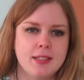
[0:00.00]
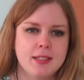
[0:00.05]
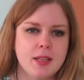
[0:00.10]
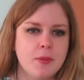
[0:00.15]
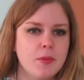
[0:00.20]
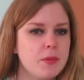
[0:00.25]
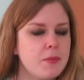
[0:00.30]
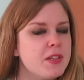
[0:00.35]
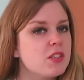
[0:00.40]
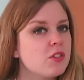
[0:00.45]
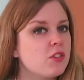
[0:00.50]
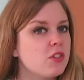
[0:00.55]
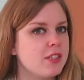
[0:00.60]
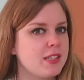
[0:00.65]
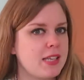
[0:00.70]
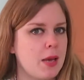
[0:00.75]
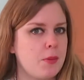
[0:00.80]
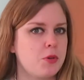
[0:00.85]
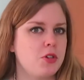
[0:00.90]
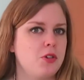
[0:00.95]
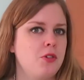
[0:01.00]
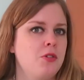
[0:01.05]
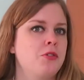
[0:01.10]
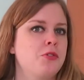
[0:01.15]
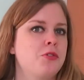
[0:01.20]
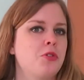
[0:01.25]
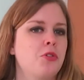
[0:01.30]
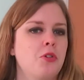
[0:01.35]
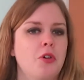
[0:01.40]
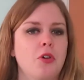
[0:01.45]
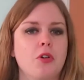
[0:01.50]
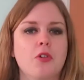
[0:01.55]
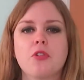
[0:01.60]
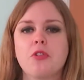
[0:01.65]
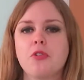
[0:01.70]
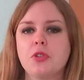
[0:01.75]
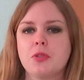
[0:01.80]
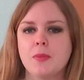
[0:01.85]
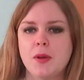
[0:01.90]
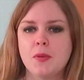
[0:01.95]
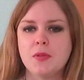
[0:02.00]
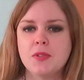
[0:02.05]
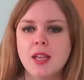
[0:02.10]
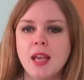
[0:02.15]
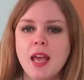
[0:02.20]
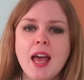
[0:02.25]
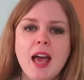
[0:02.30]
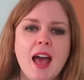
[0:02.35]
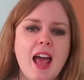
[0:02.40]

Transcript: some of the misconceptions or cruise myths,